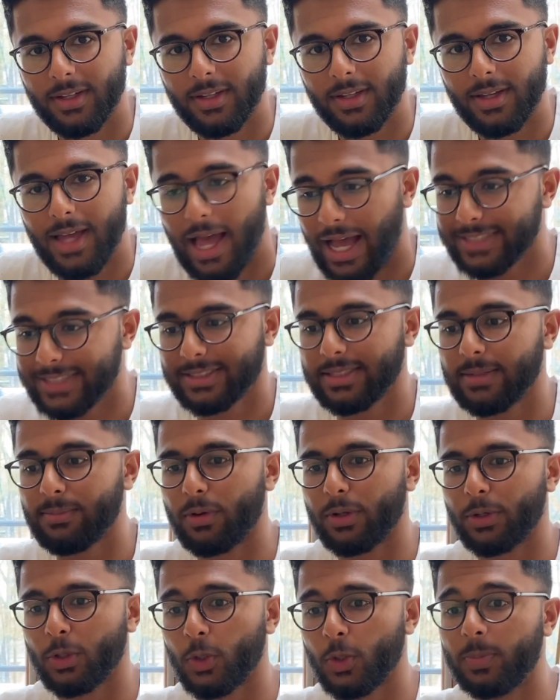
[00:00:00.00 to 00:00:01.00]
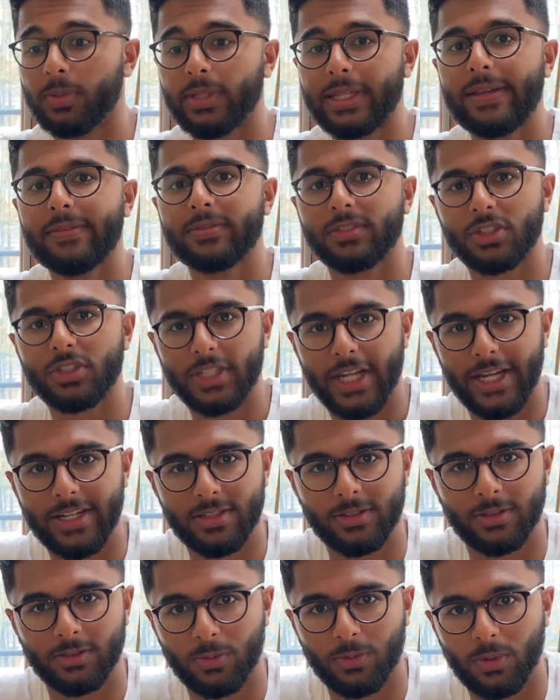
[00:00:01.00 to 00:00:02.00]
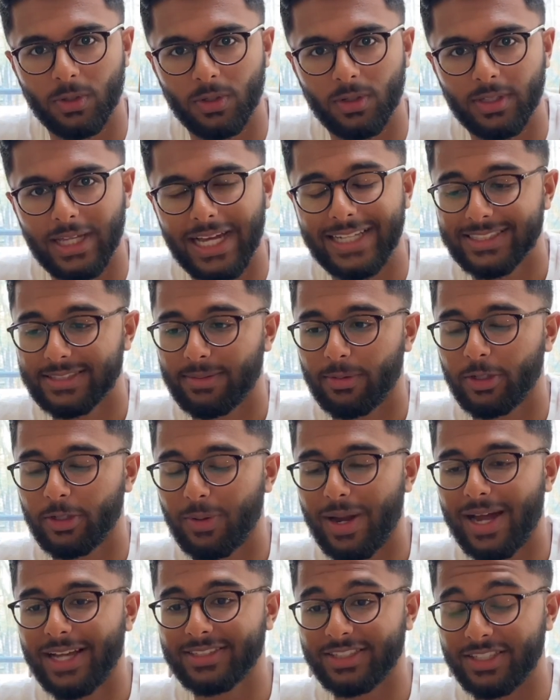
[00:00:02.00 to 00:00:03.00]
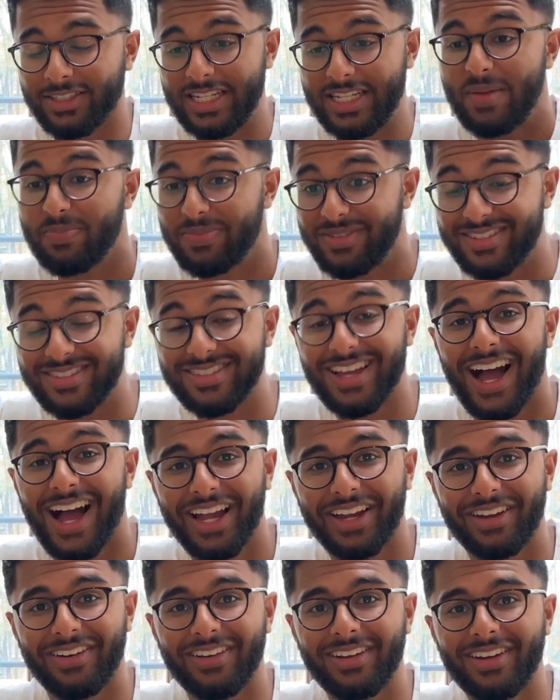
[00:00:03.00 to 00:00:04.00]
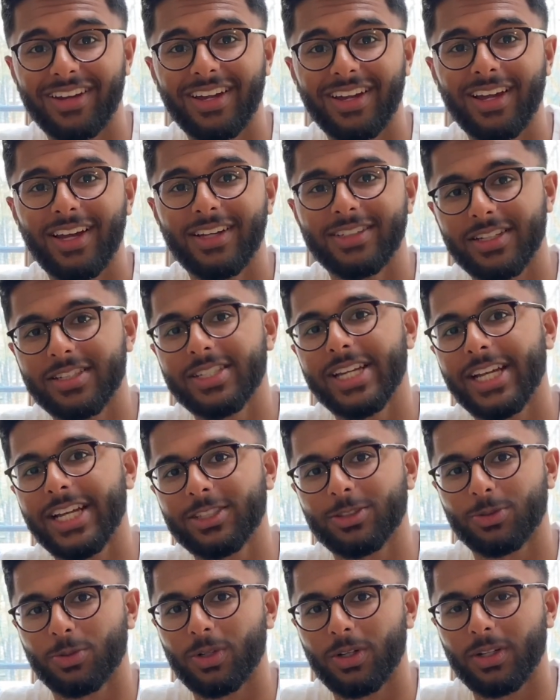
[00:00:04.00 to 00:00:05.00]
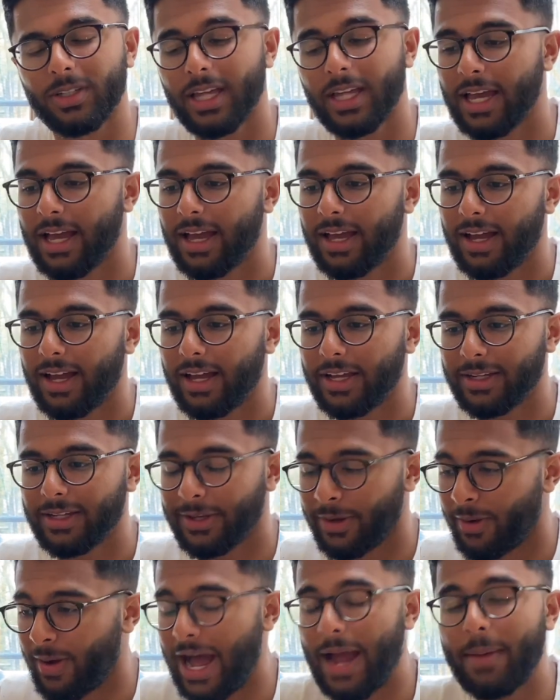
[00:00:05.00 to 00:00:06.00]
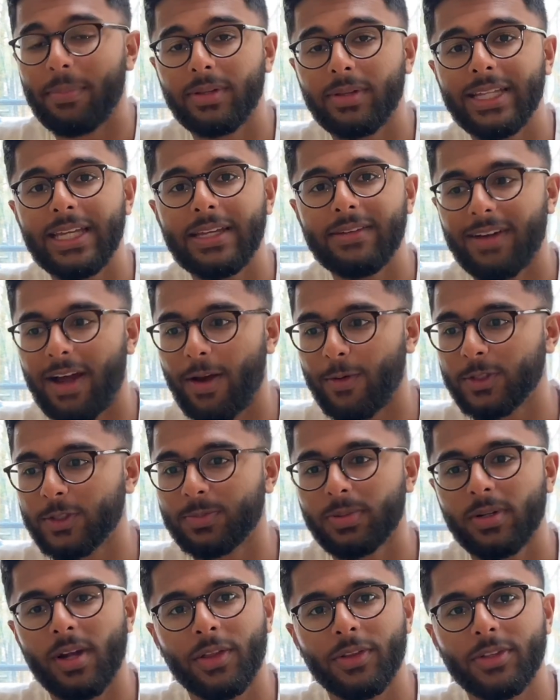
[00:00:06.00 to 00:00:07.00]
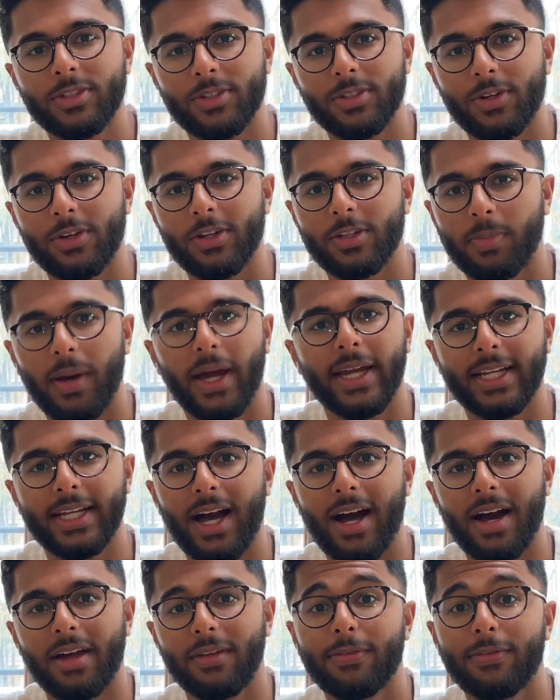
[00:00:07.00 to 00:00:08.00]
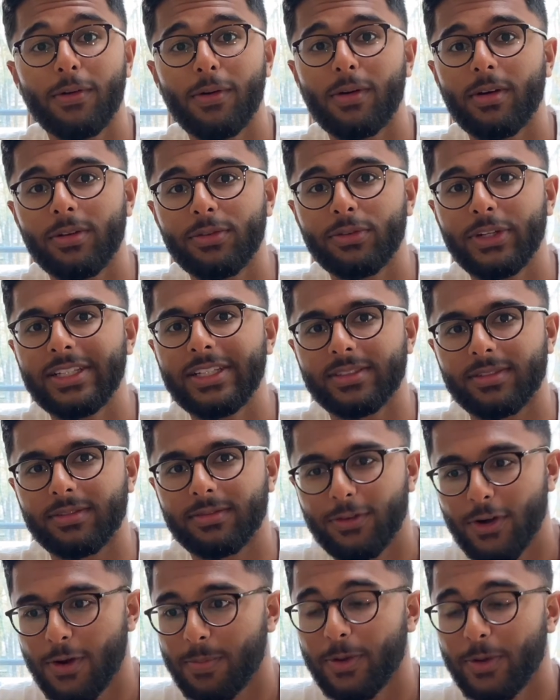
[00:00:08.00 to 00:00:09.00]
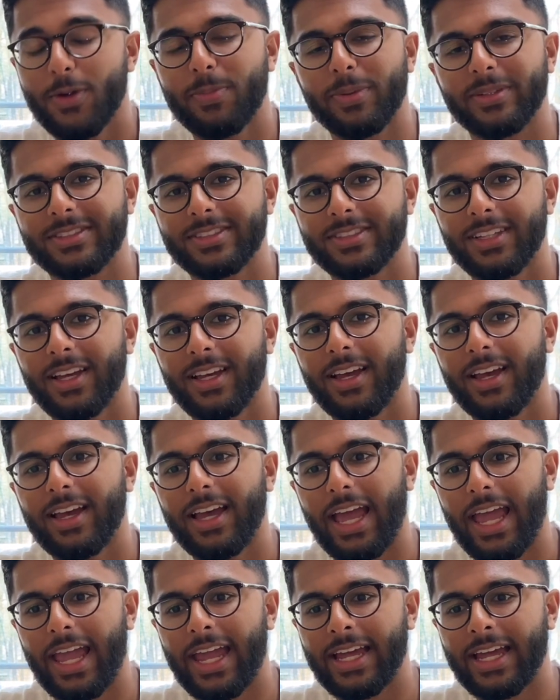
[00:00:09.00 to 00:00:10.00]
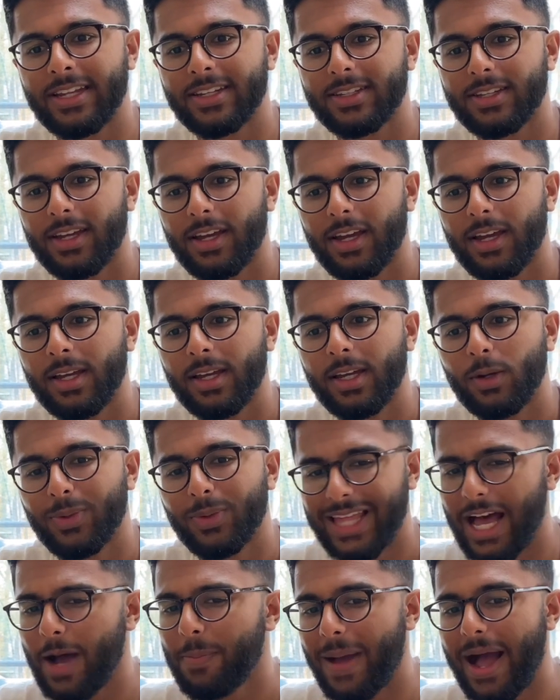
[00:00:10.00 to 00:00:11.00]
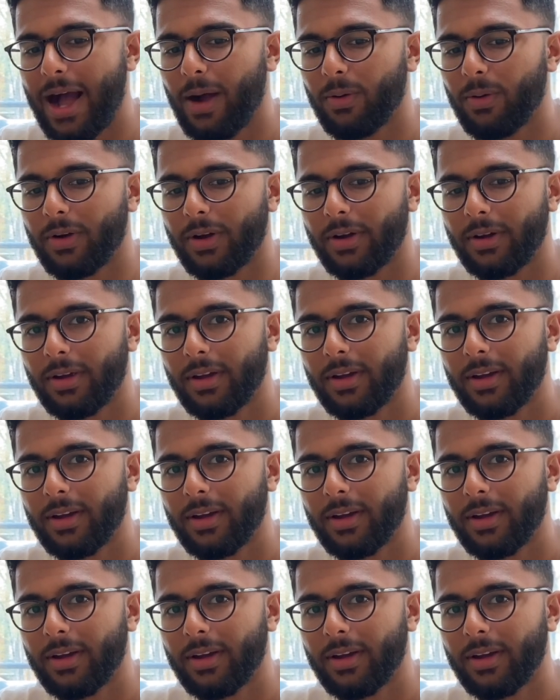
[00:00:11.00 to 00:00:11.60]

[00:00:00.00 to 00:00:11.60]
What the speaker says: As someone who believes in changing the world, as someone who has a deep desire to change the world, you know, I believe I was put on this earth by God for a reason, for a purpose. And without power,